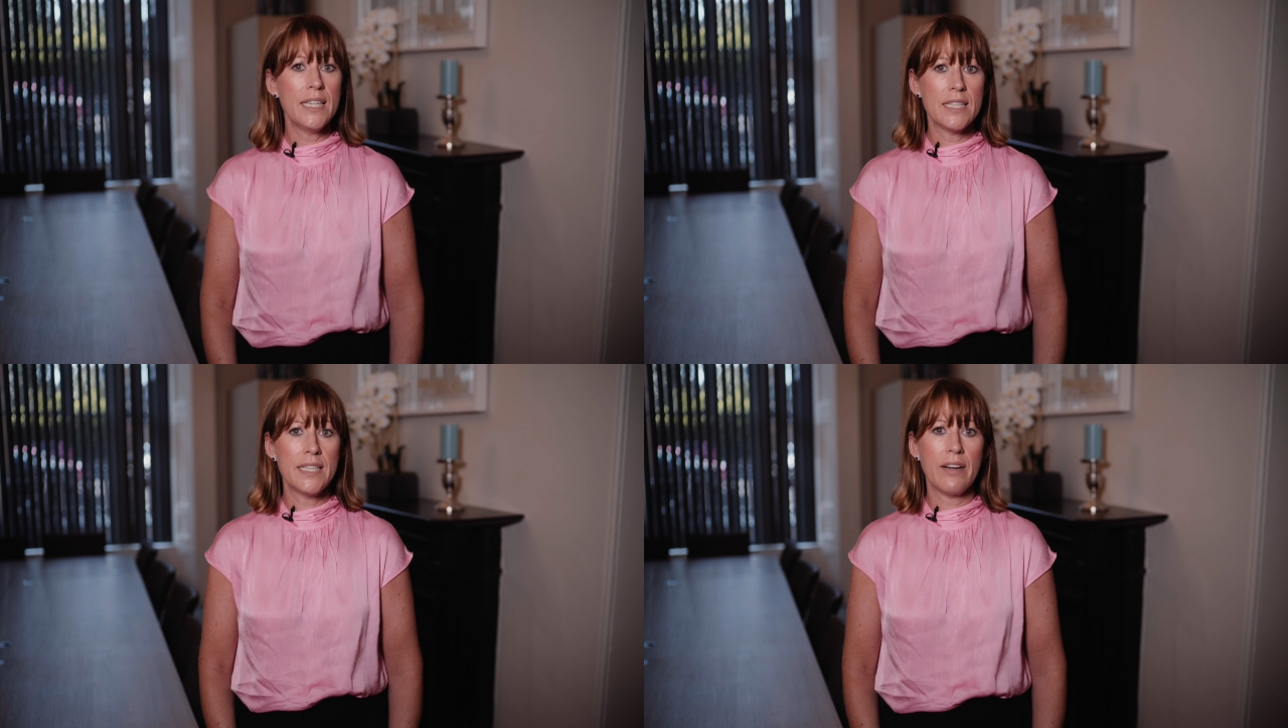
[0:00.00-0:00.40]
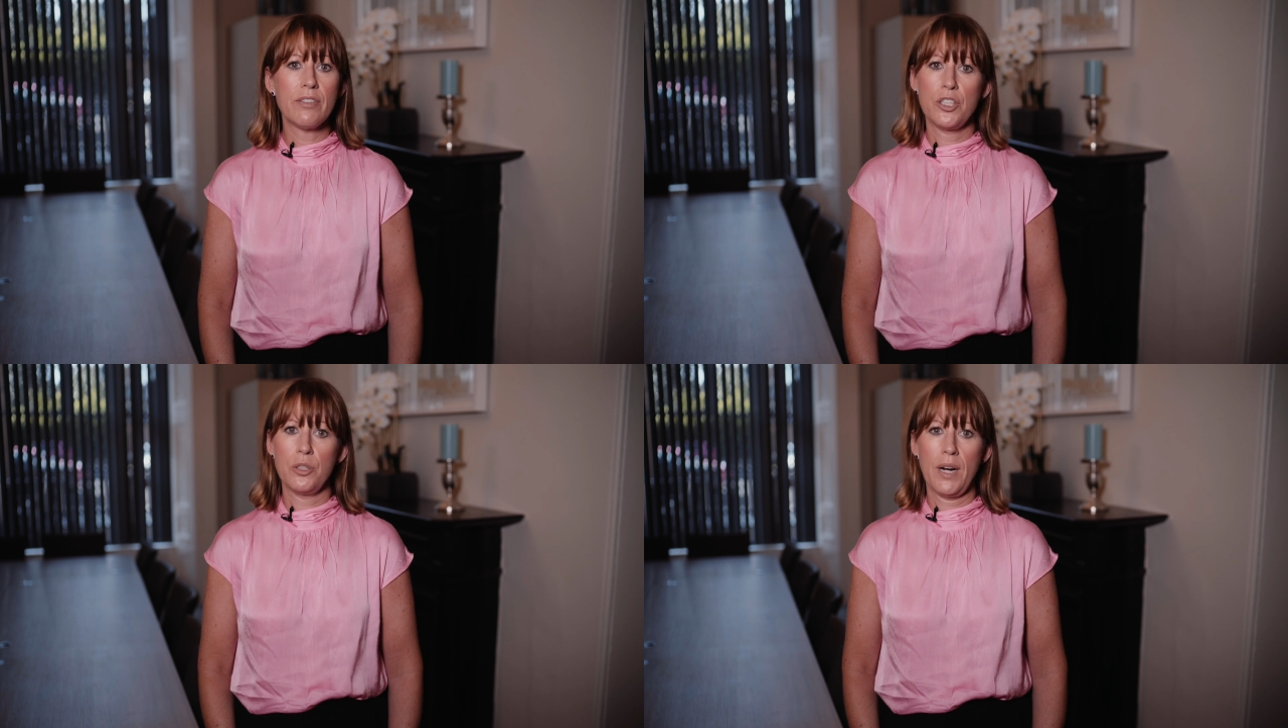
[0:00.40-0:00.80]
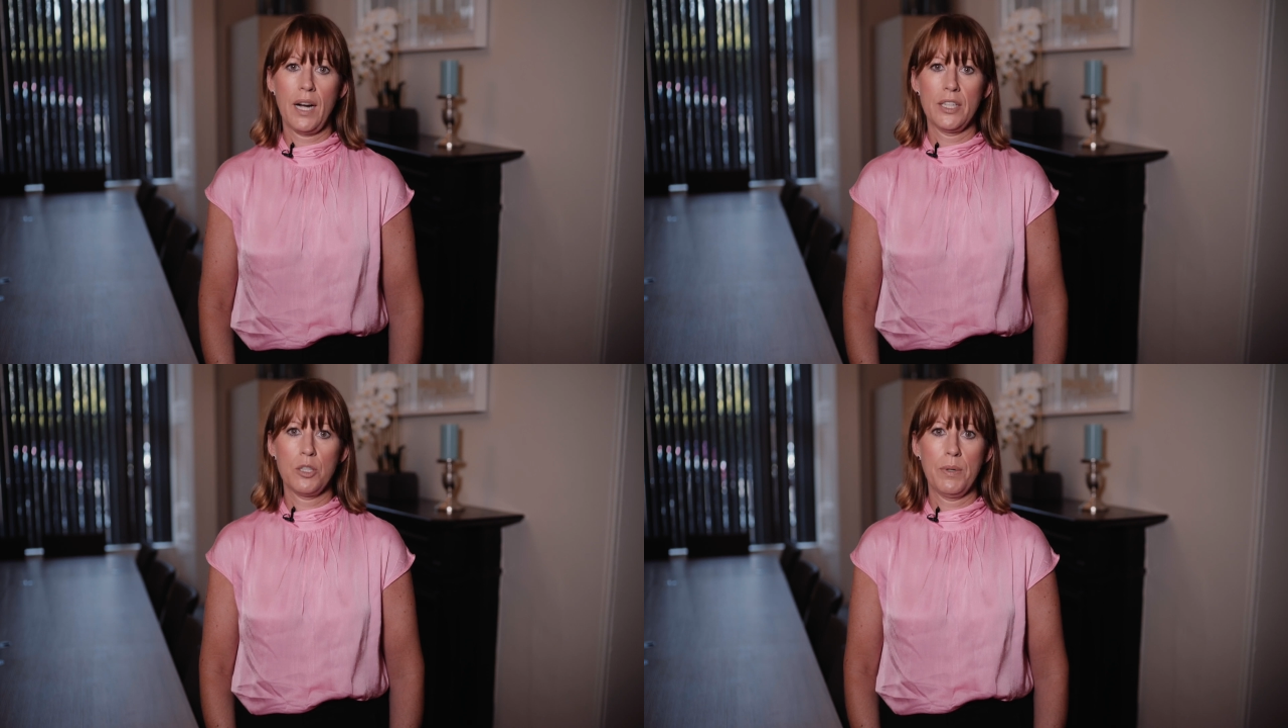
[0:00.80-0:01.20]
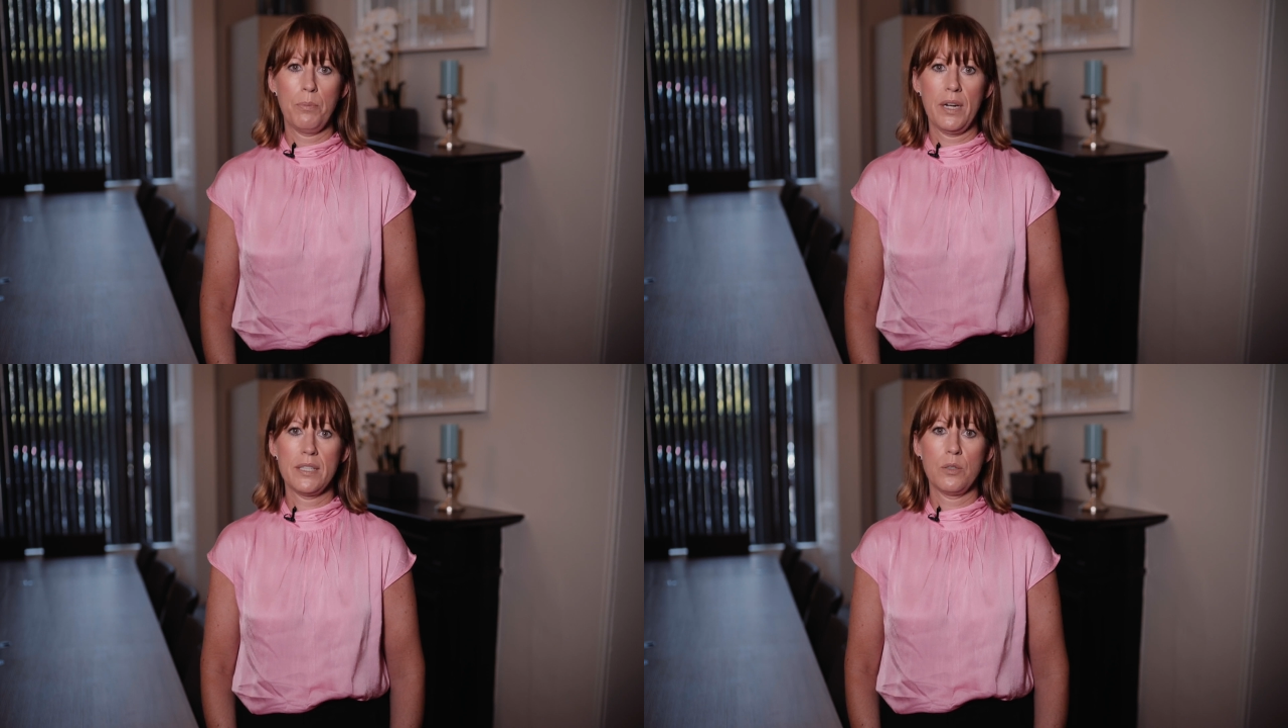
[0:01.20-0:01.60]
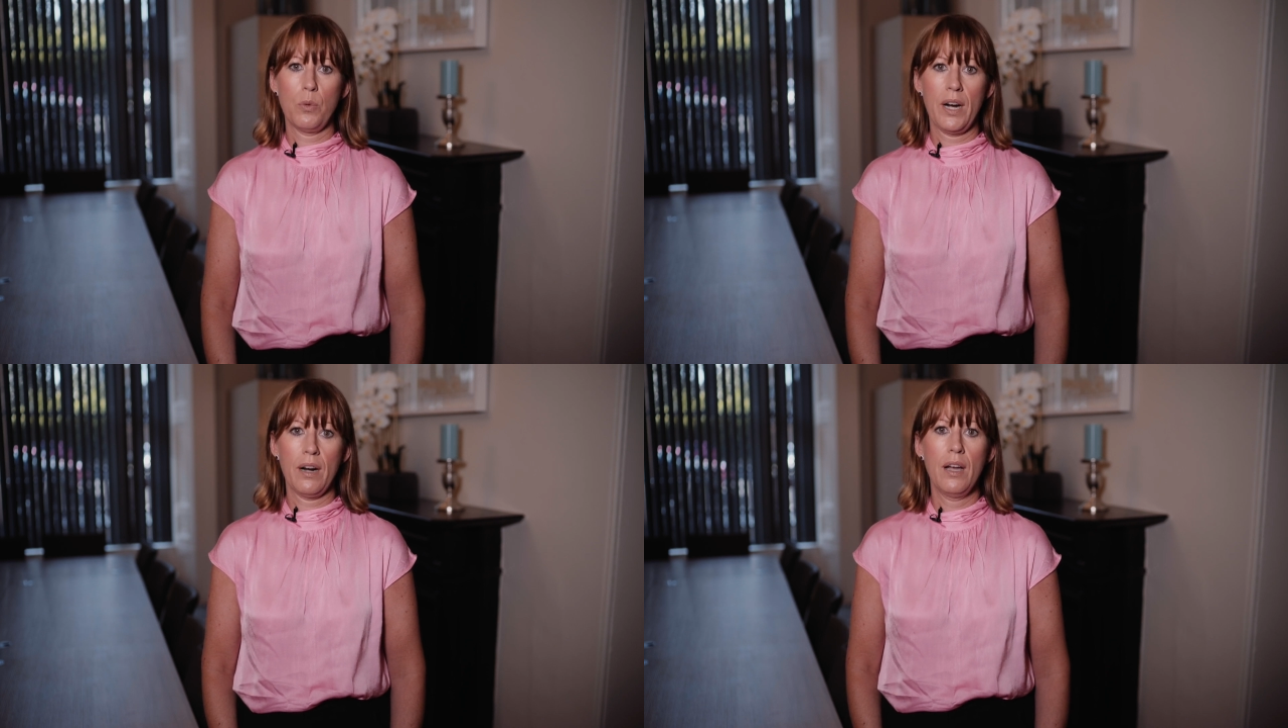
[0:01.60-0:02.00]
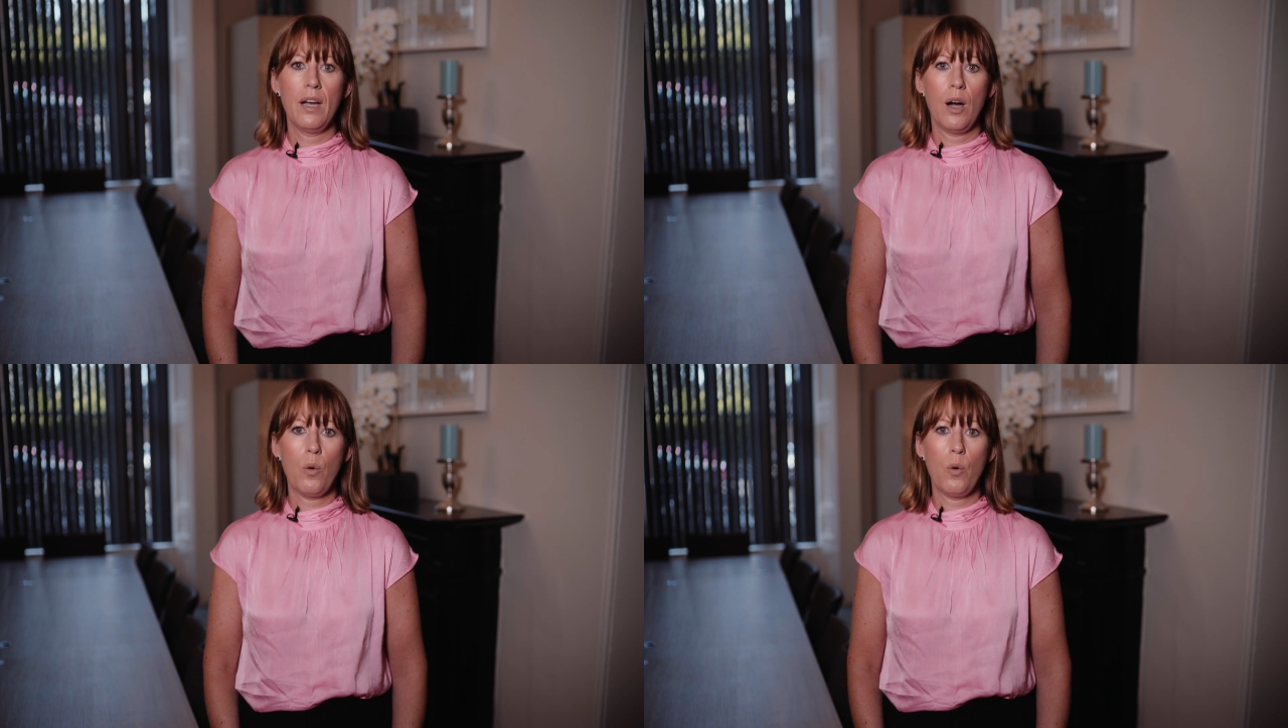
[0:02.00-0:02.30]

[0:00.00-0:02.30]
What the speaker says: It is never too early to be breast aware.